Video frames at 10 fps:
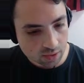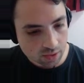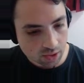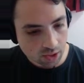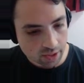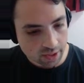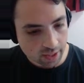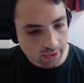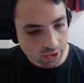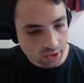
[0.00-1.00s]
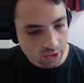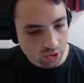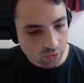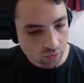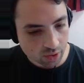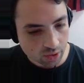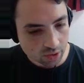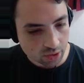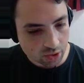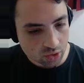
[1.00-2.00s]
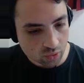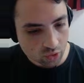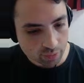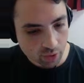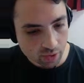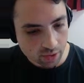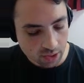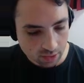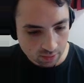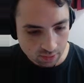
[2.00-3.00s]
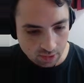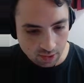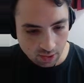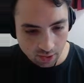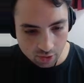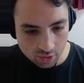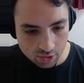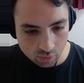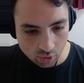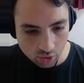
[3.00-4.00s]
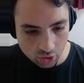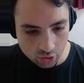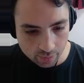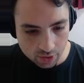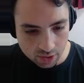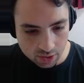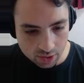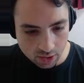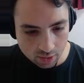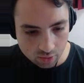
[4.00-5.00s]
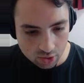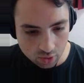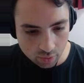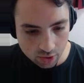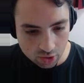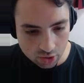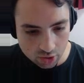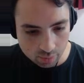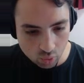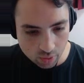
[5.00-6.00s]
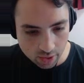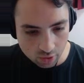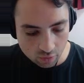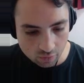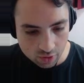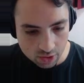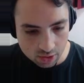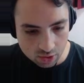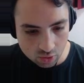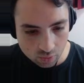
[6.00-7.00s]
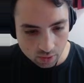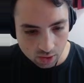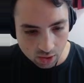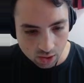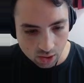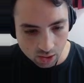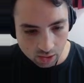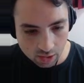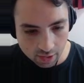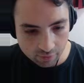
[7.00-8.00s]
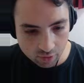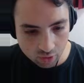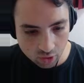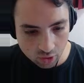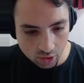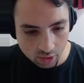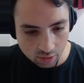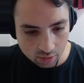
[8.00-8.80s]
contact does do the smart thing. and uses a 100% scale, so we can just port that over, set it to 11R.